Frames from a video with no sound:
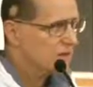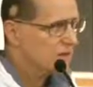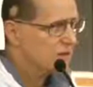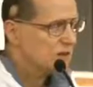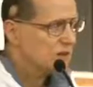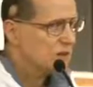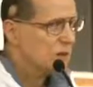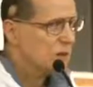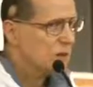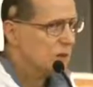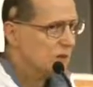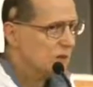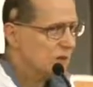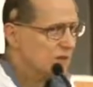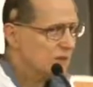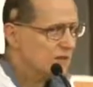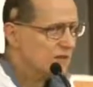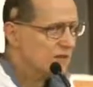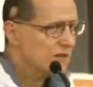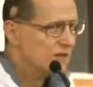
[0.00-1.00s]
She who
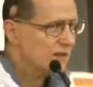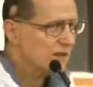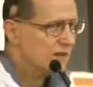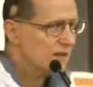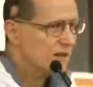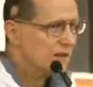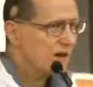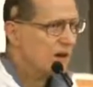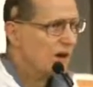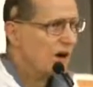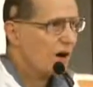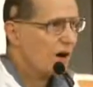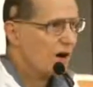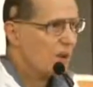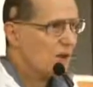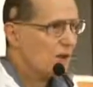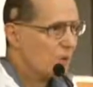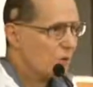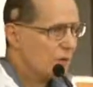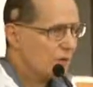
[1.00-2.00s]
is our
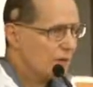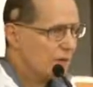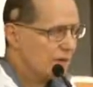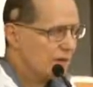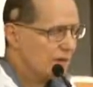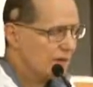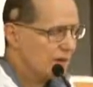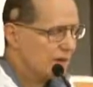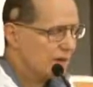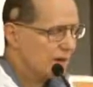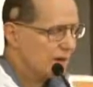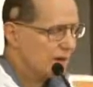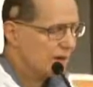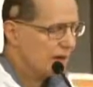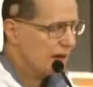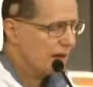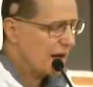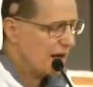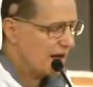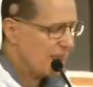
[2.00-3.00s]
Queen
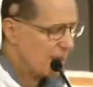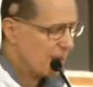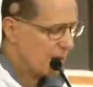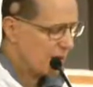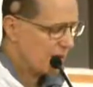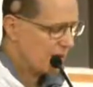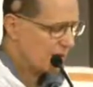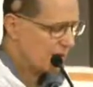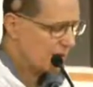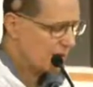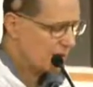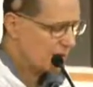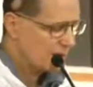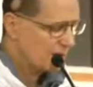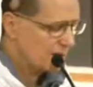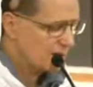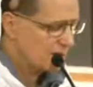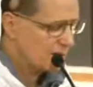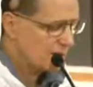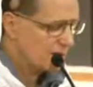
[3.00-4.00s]
and Mother.
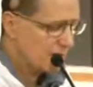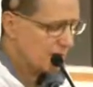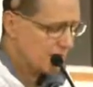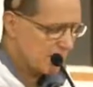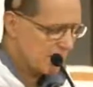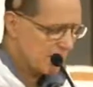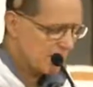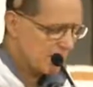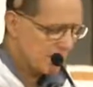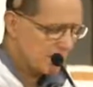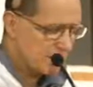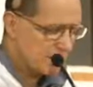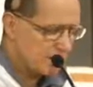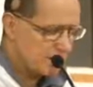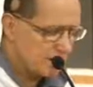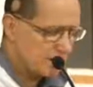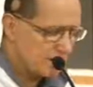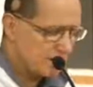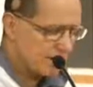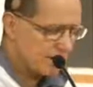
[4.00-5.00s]
Praise be
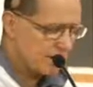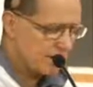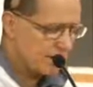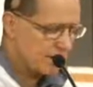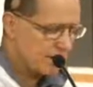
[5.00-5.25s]
Jesus and